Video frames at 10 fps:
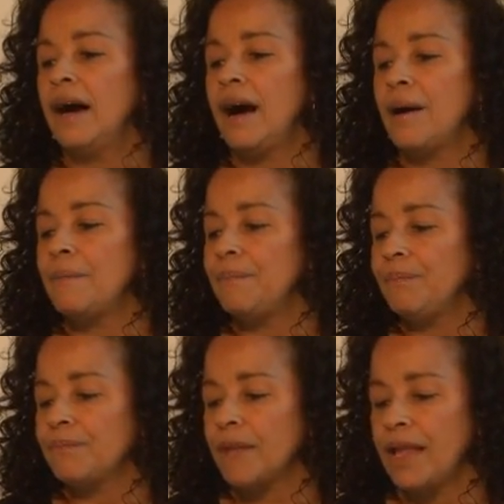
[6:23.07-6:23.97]
I
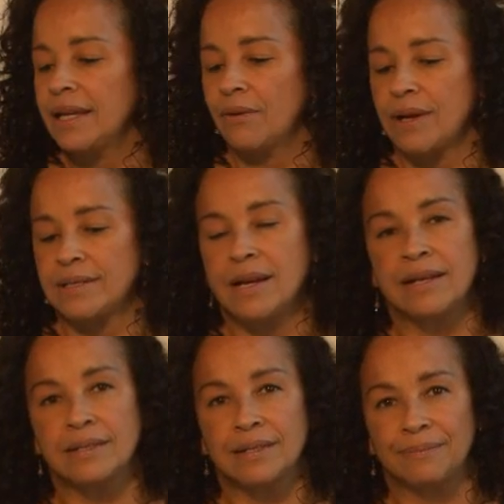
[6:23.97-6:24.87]
think it
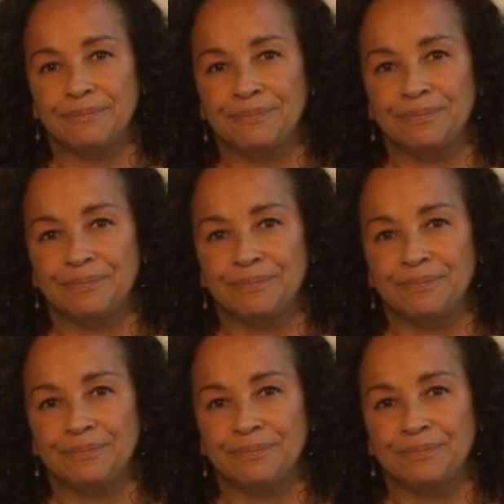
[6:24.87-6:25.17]
resonates.